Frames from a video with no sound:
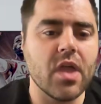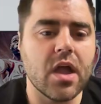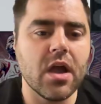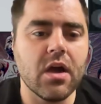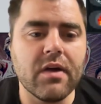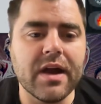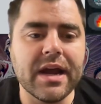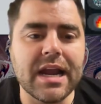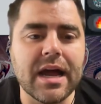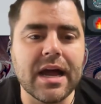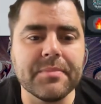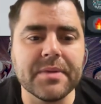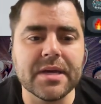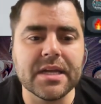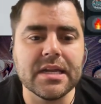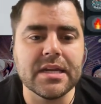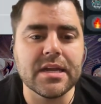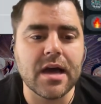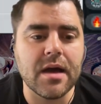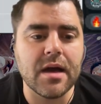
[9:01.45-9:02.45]
All right, I'm going
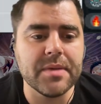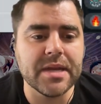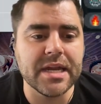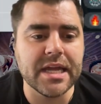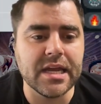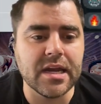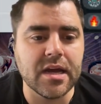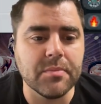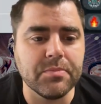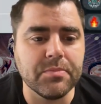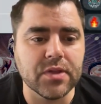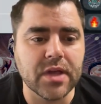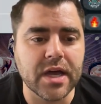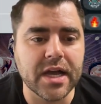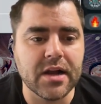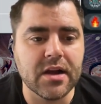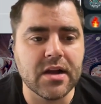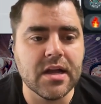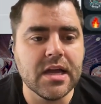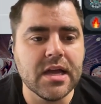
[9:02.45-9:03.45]
to nominate a
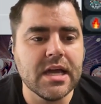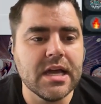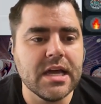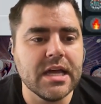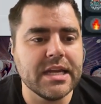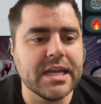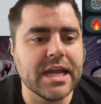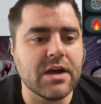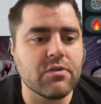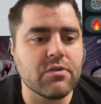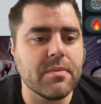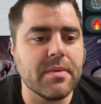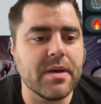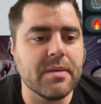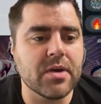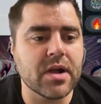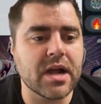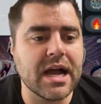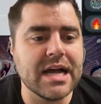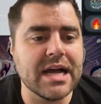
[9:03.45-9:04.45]
player. Now,
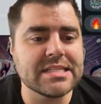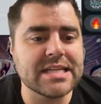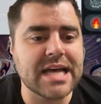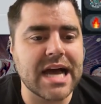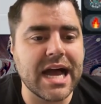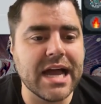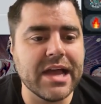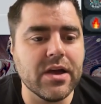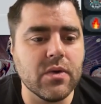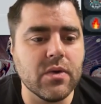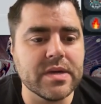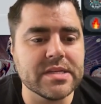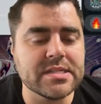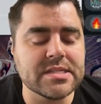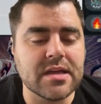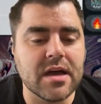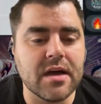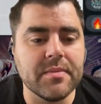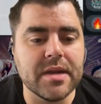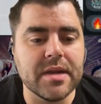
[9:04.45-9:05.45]
remember, guys, I always
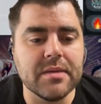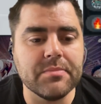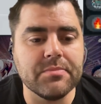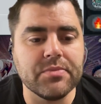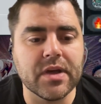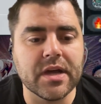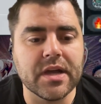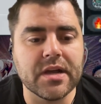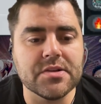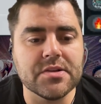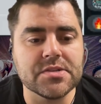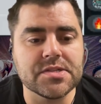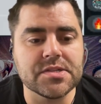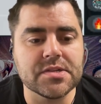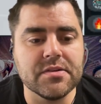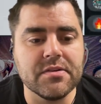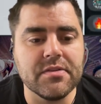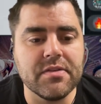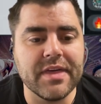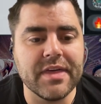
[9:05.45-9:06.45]
nominate players
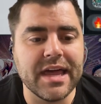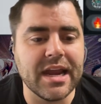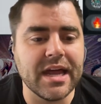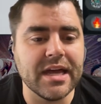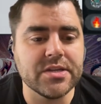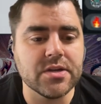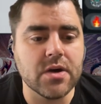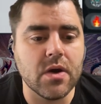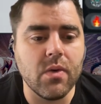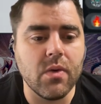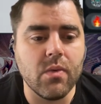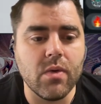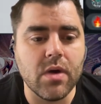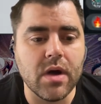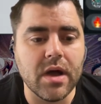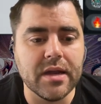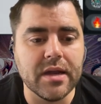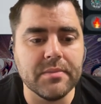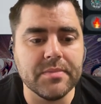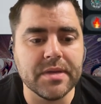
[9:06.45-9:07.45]
that I don't
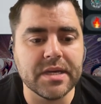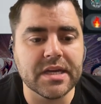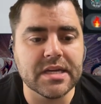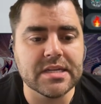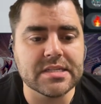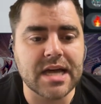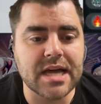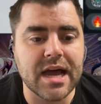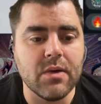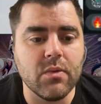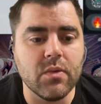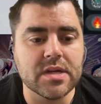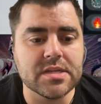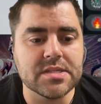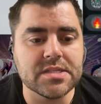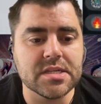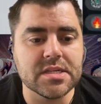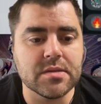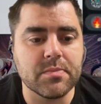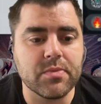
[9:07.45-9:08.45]
want because I want to
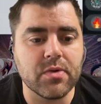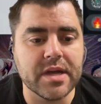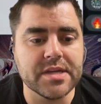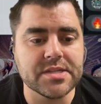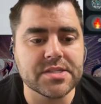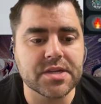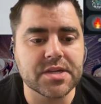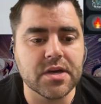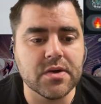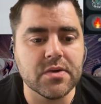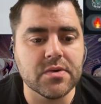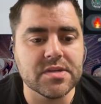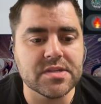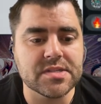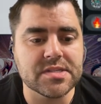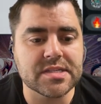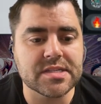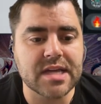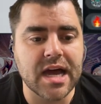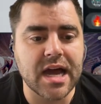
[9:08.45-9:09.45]
see the price go
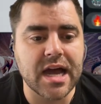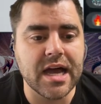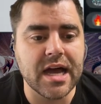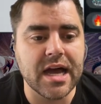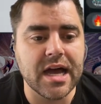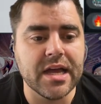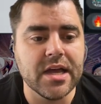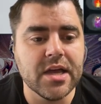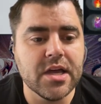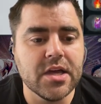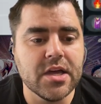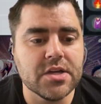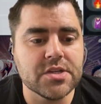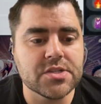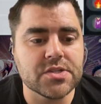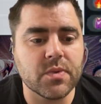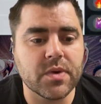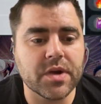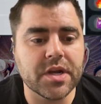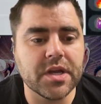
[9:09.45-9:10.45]
sky high.
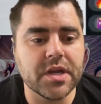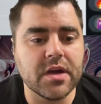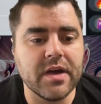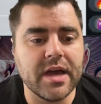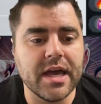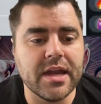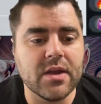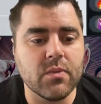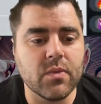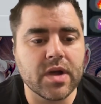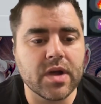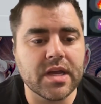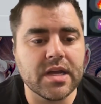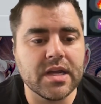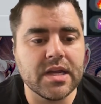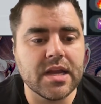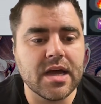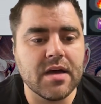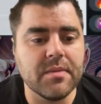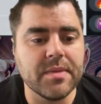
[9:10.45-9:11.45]
So we're going to go ahead and we're going
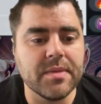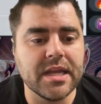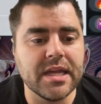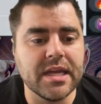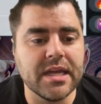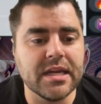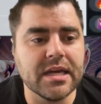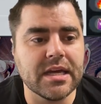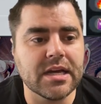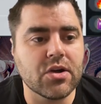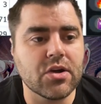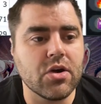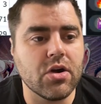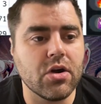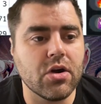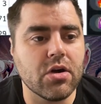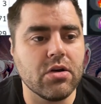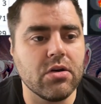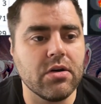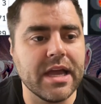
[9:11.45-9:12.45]
to nominate
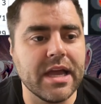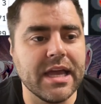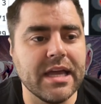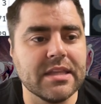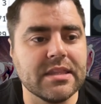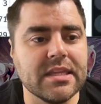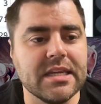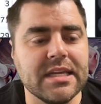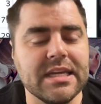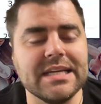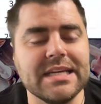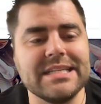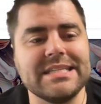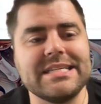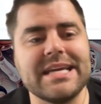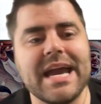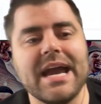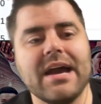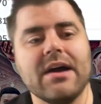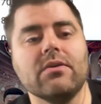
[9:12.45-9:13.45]
Karl Anthony
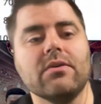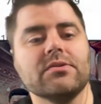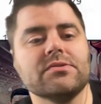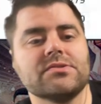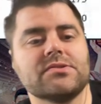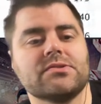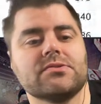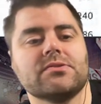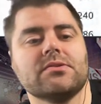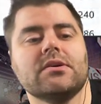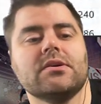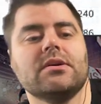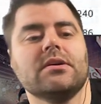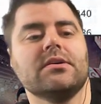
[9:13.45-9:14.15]
Towns.